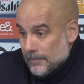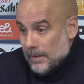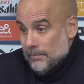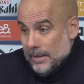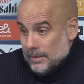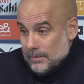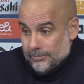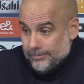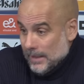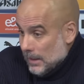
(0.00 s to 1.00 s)
But
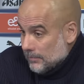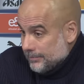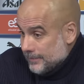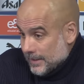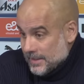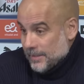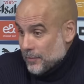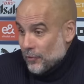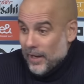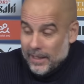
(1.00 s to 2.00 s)
yeah, the
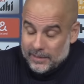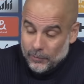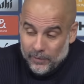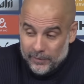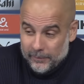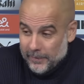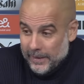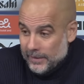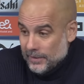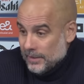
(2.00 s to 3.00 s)
exceptionality we live in
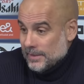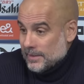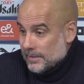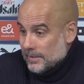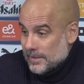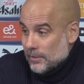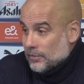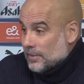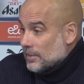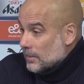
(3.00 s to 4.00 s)
at years is not
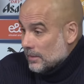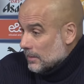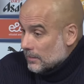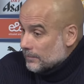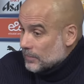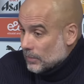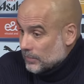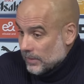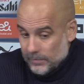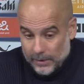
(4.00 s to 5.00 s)
eternal. So
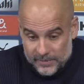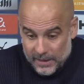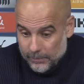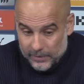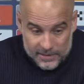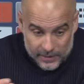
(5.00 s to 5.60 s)
sometimes happens.